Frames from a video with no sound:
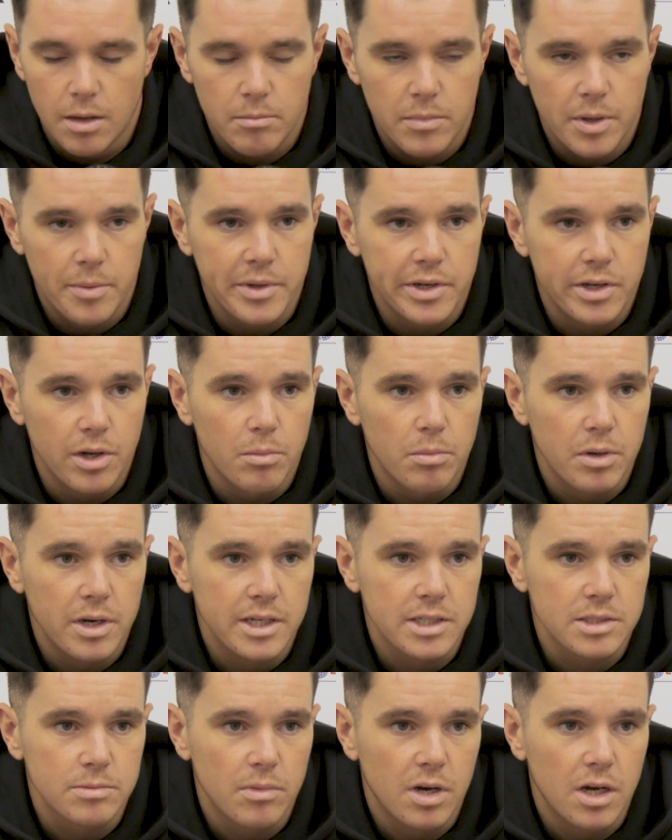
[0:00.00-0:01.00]
maybe don't
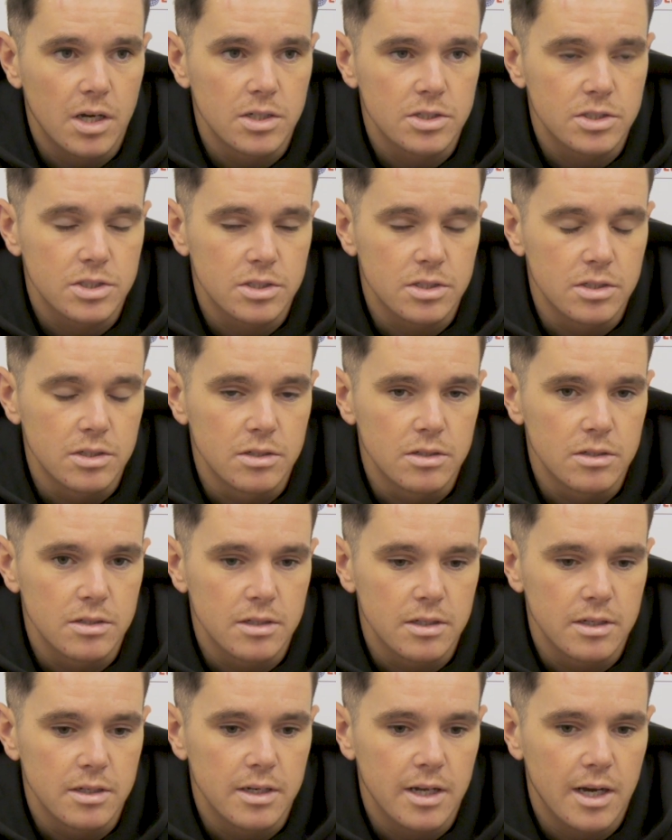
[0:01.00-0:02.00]
play as much
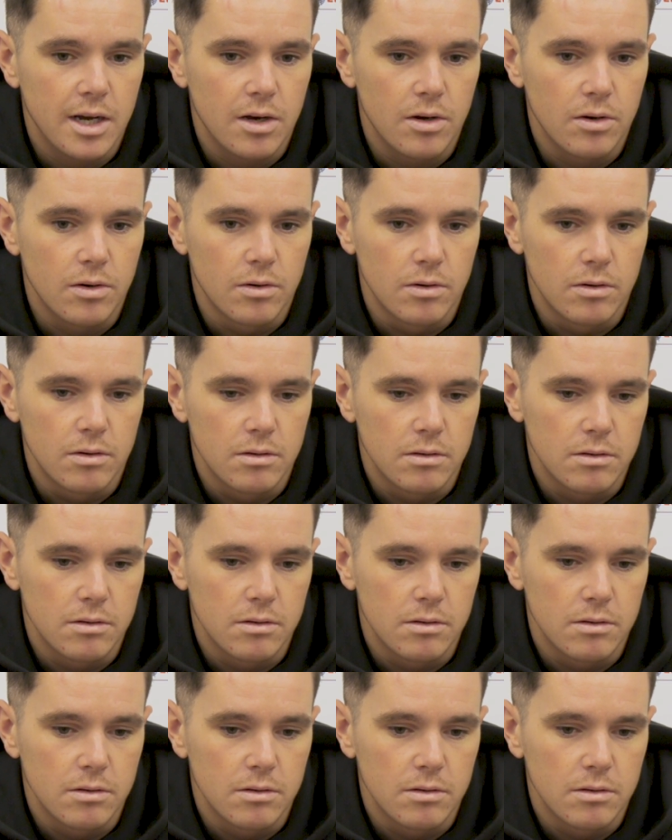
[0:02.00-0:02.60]
and now